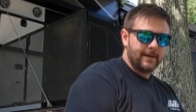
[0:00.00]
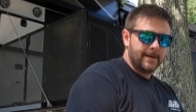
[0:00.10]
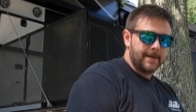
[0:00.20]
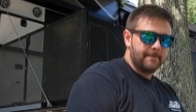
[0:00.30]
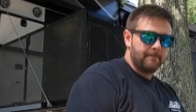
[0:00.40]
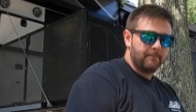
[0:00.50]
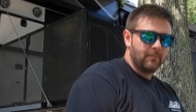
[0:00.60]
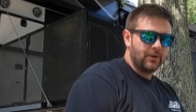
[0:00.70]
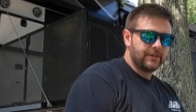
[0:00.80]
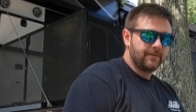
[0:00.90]
Uh,
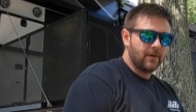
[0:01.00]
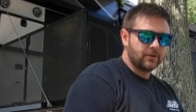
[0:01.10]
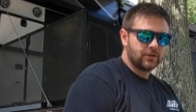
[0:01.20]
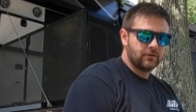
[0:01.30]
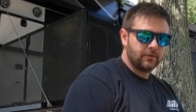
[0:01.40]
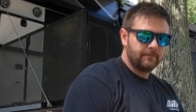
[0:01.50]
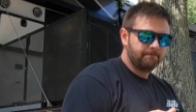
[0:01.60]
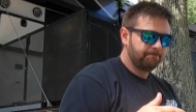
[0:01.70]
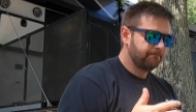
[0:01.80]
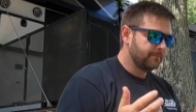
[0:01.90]
multifunctional,
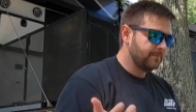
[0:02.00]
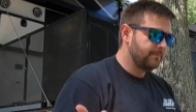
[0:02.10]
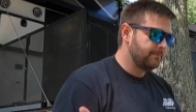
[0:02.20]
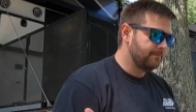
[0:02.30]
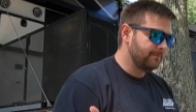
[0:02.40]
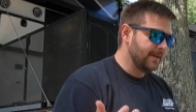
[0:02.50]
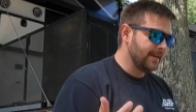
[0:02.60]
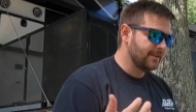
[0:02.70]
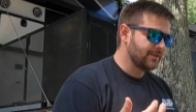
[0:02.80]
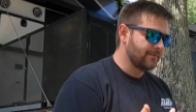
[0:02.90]

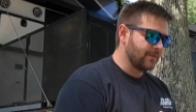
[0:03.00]
being so